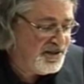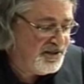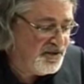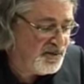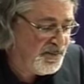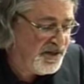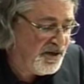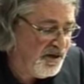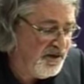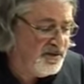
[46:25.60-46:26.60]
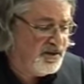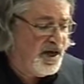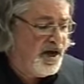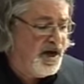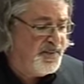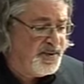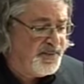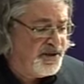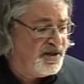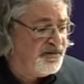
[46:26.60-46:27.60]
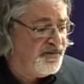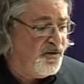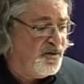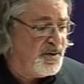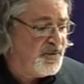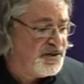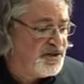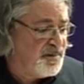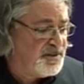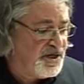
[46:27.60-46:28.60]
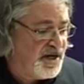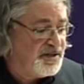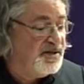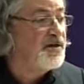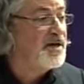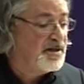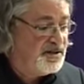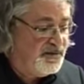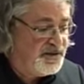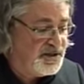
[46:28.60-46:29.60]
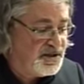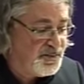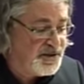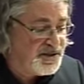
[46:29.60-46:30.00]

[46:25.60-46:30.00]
is to look beyond the hyperbolic form in which some scientific activities are